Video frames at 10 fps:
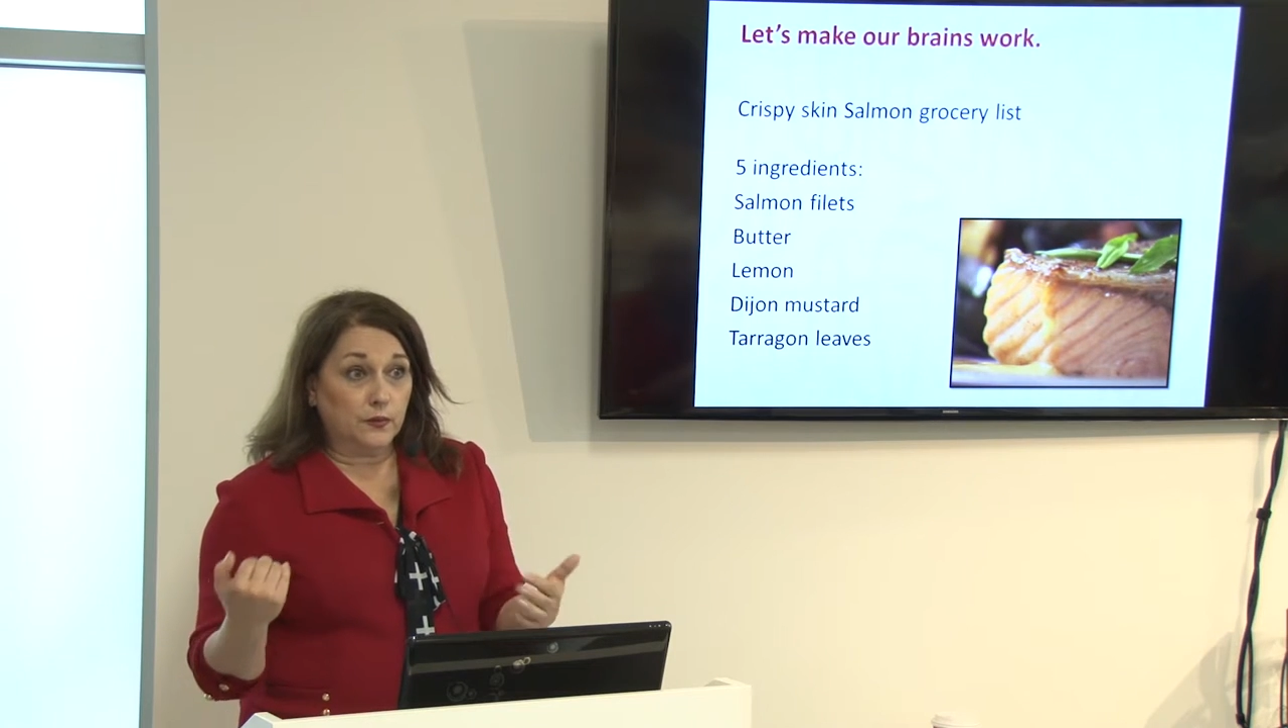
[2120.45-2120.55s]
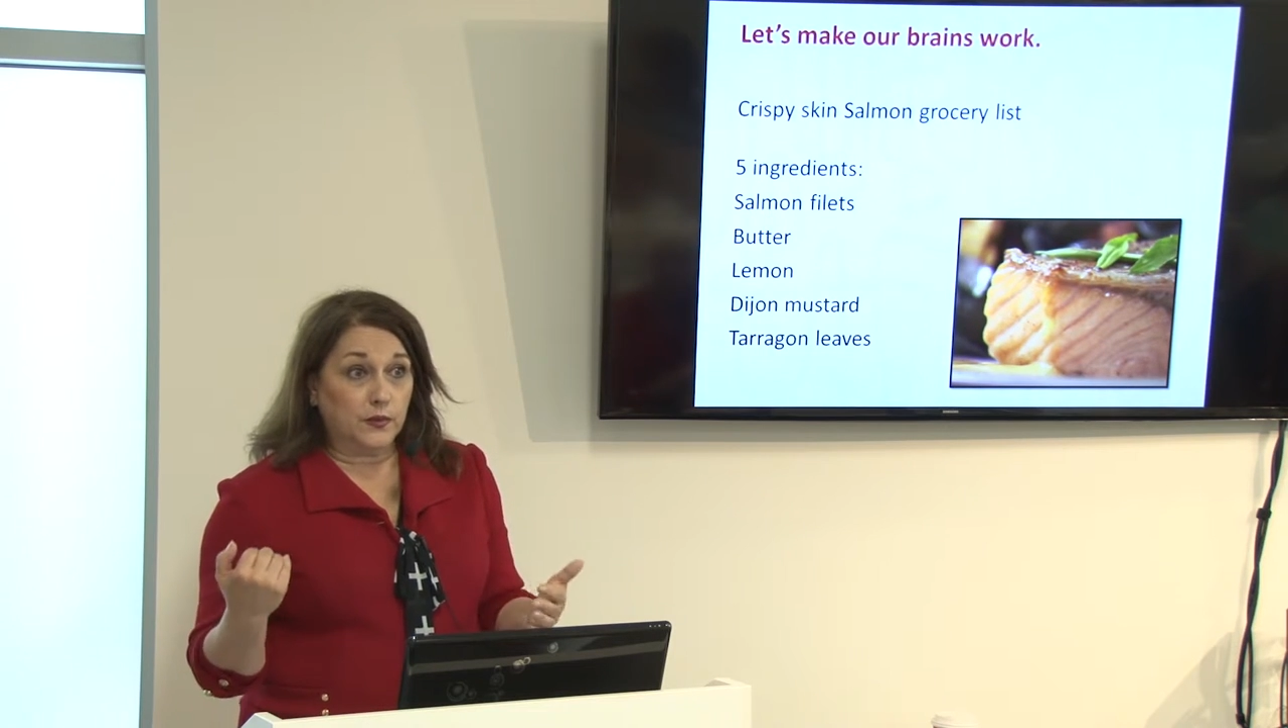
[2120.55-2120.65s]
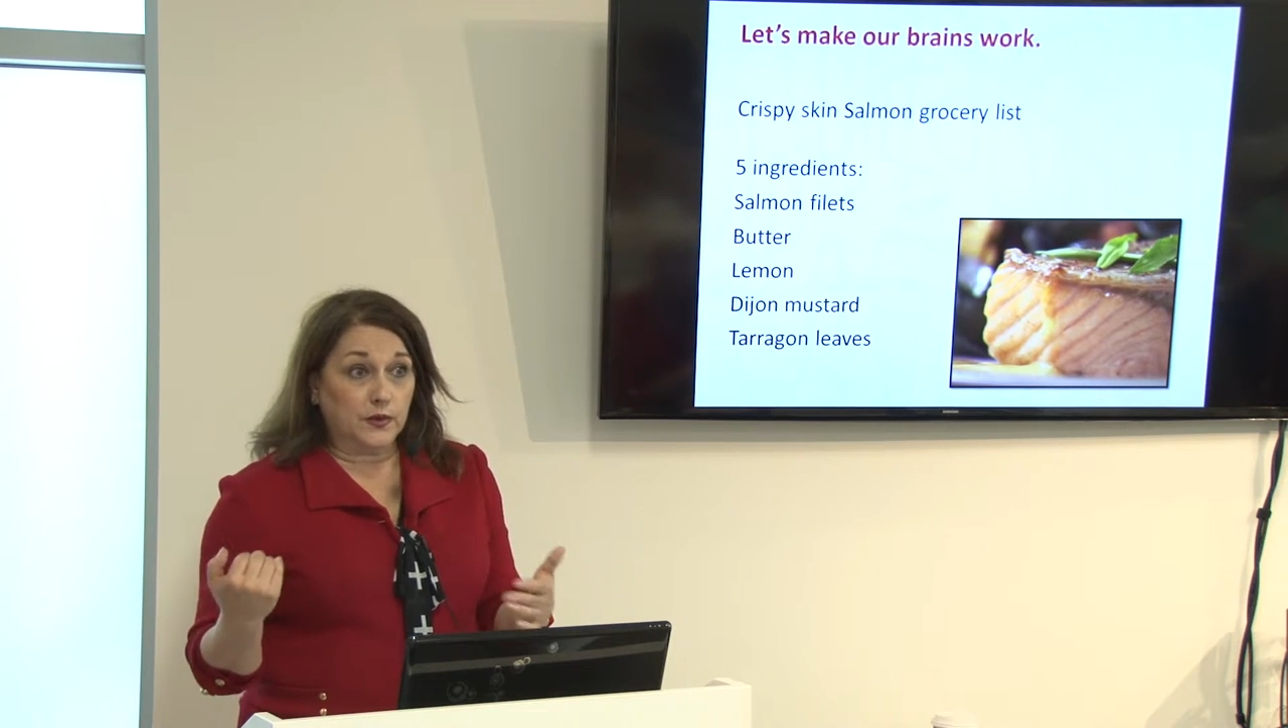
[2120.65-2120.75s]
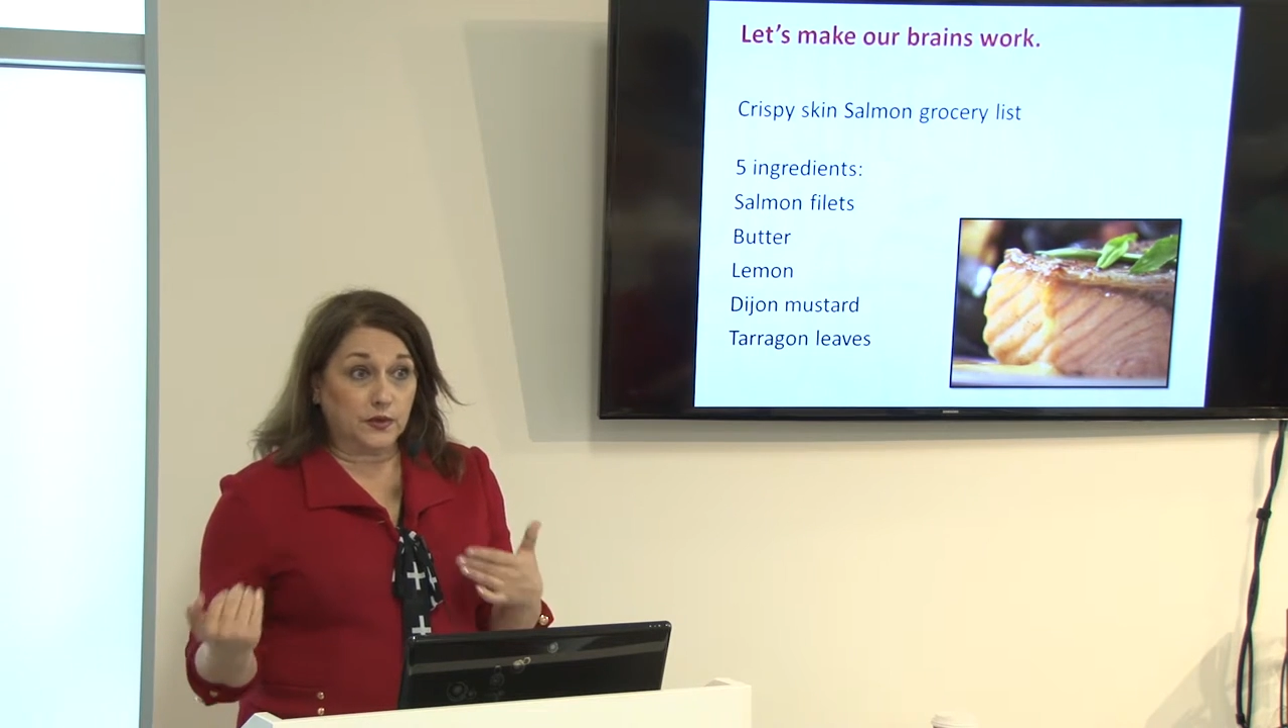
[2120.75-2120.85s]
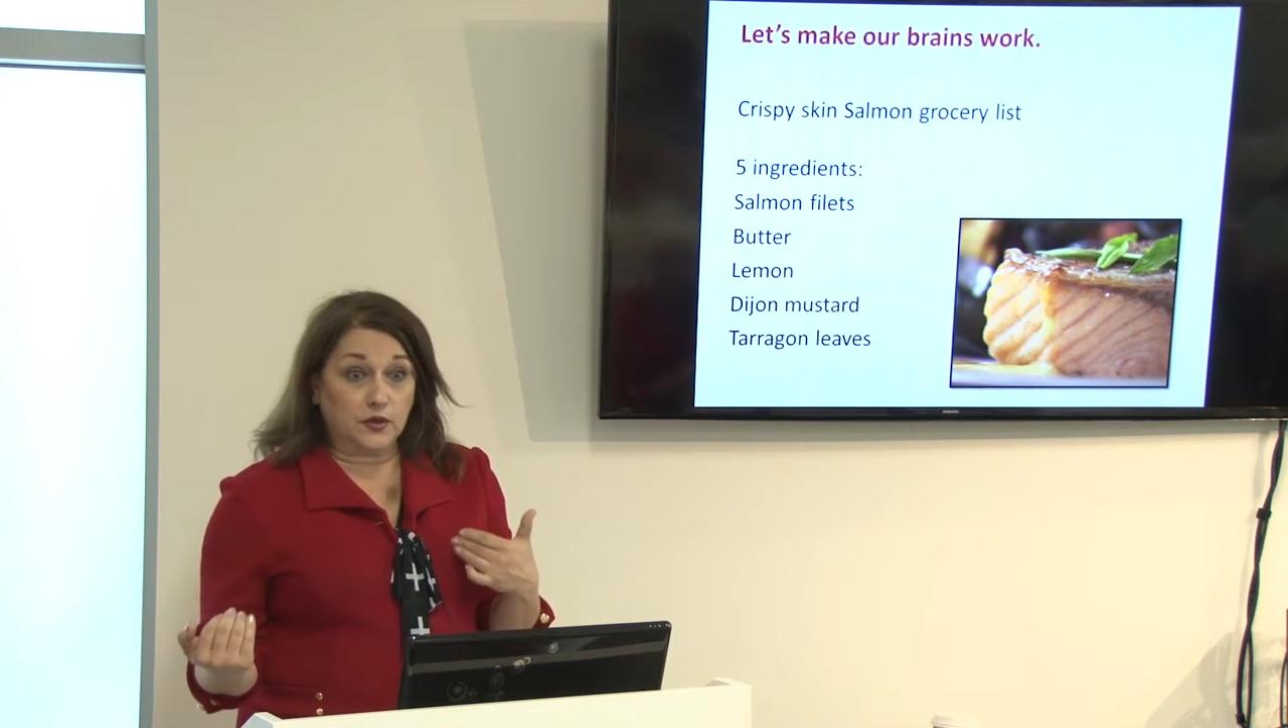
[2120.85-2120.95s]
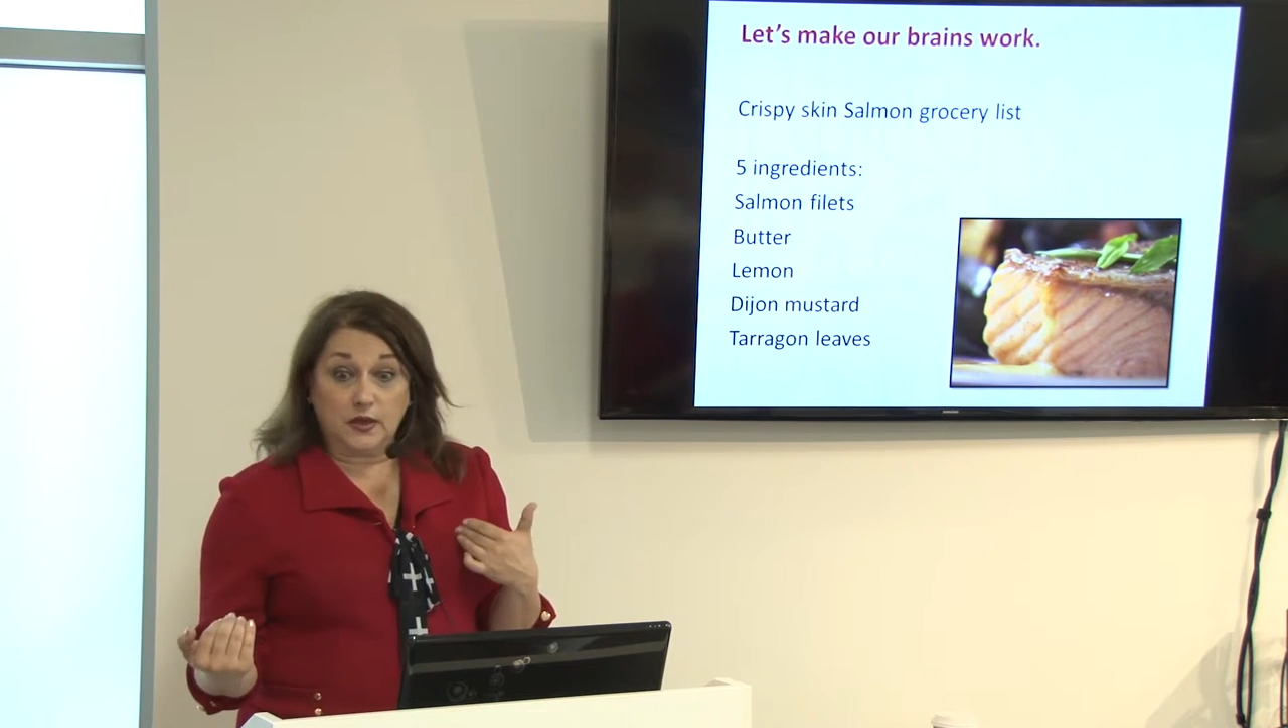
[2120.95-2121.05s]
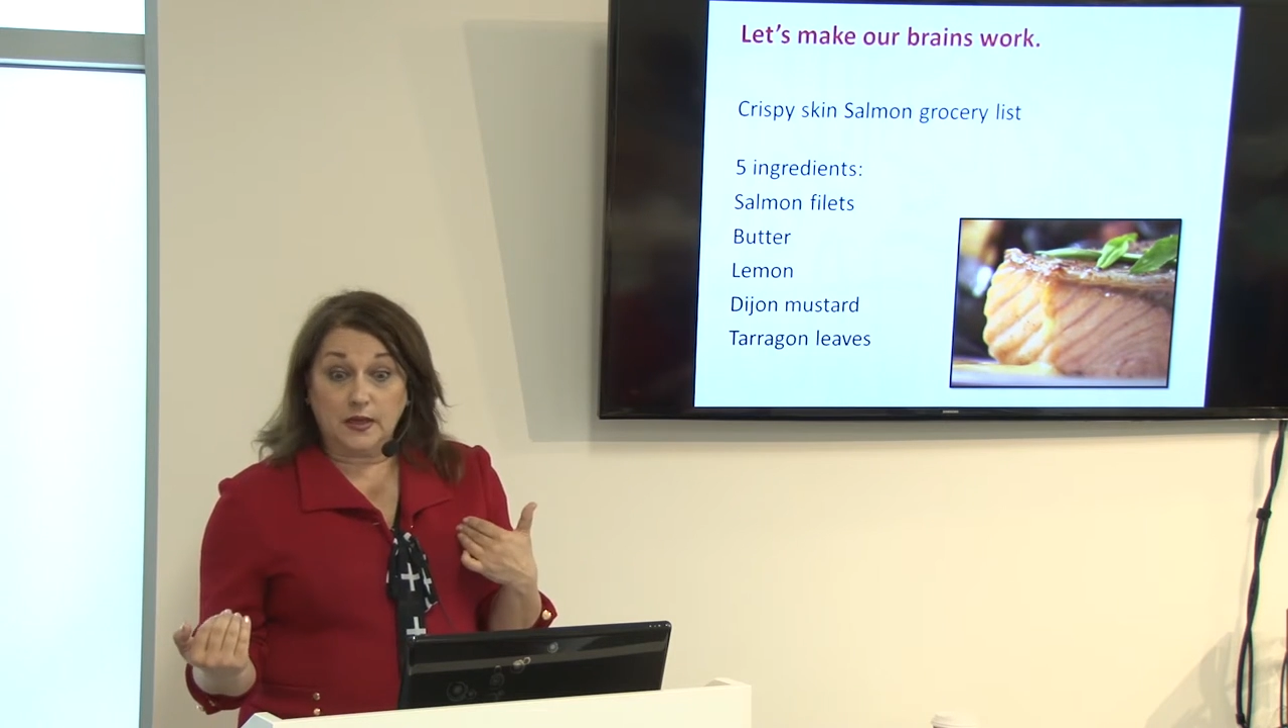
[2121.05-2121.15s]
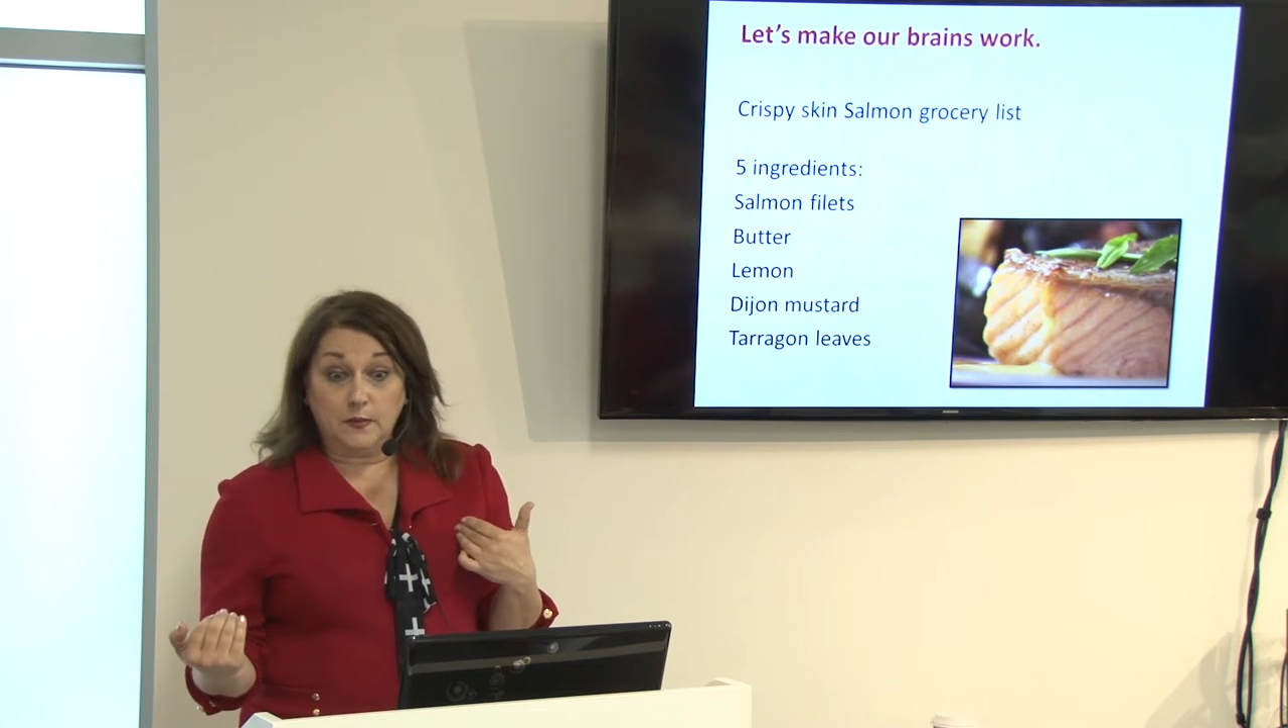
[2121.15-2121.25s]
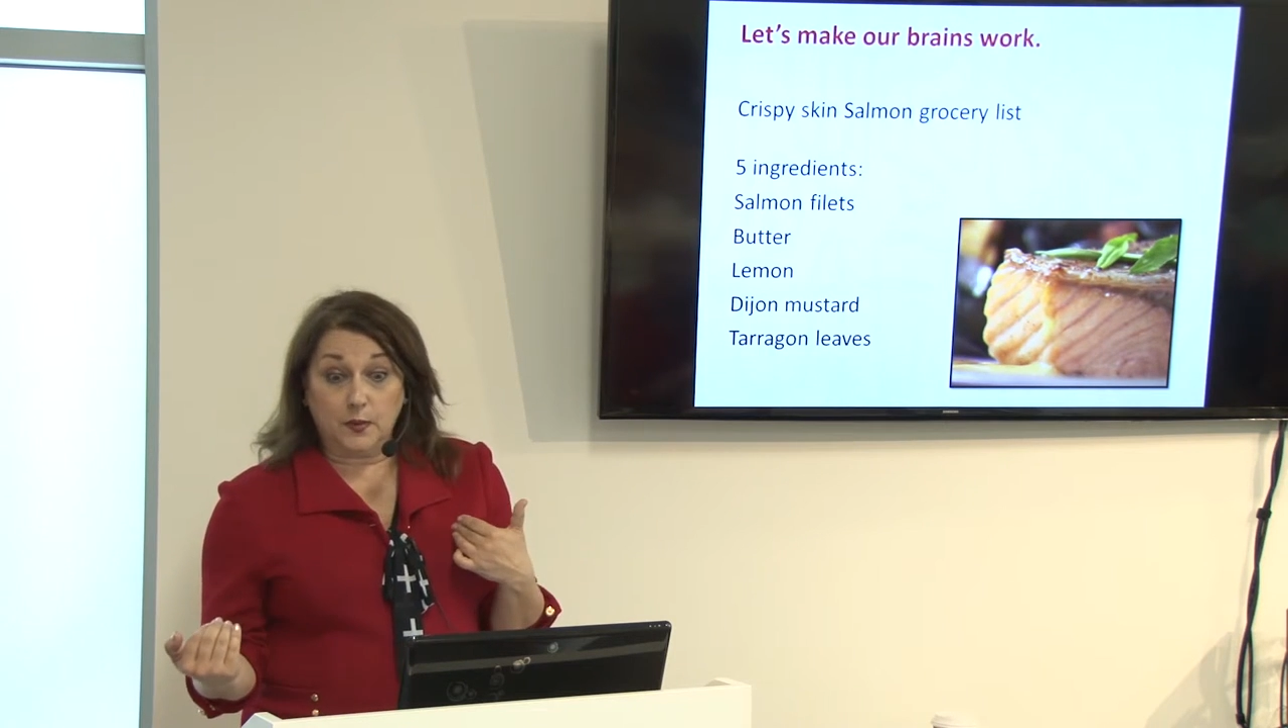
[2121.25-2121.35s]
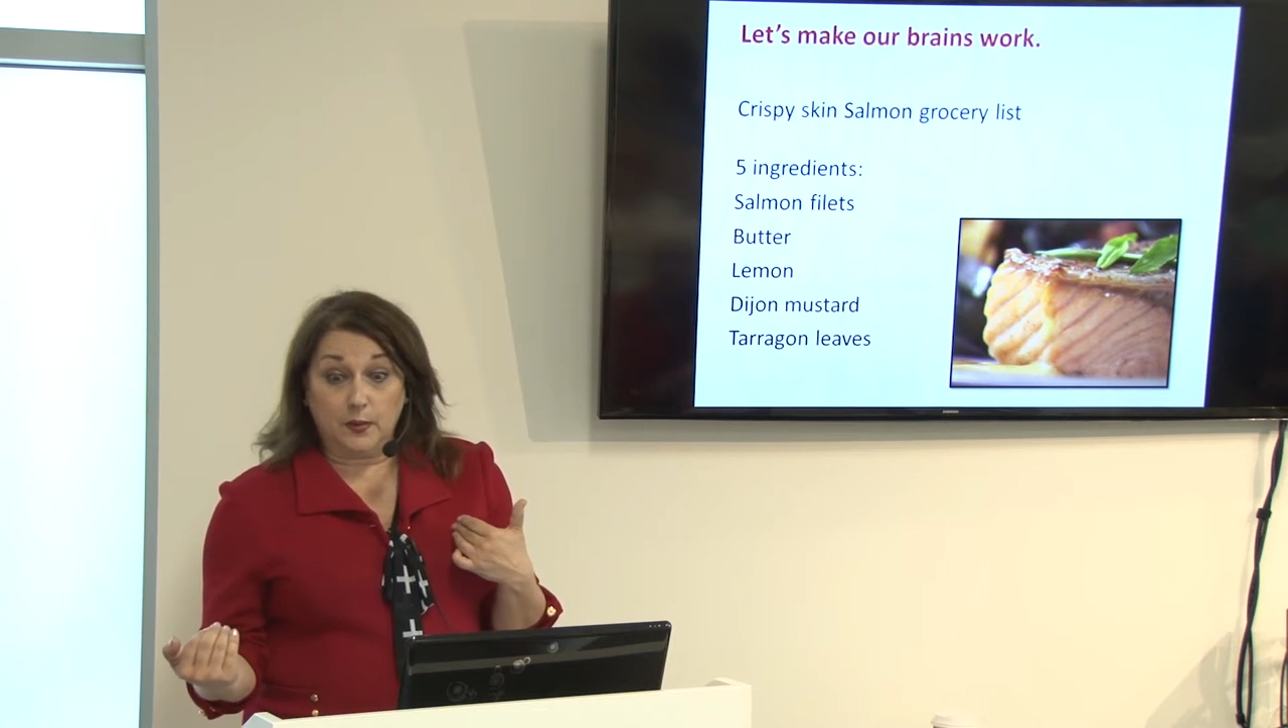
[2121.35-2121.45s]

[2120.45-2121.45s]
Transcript: with to keep your